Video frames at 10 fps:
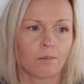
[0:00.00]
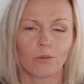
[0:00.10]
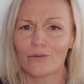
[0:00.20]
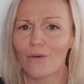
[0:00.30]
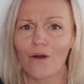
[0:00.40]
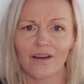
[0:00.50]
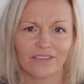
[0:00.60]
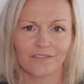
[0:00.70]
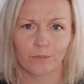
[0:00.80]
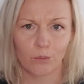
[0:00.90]
before I've
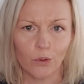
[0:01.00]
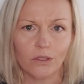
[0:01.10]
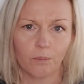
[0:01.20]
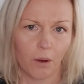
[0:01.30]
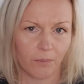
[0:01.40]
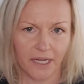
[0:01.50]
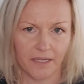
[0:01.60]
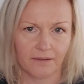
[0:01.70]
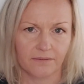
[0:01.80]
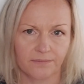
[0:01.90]
even bought the
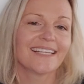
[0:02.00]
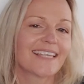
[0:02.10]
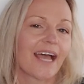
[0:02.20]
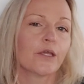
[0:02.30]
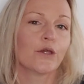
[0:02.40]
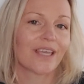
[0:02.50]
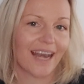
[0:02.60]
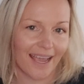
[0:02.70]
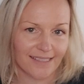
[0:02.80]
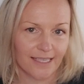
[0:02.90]
property? Here's how you can
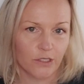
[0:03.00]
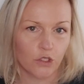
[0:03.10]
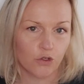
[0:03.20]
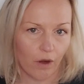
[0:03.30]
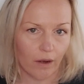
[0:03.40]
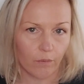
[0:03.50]
access a Strata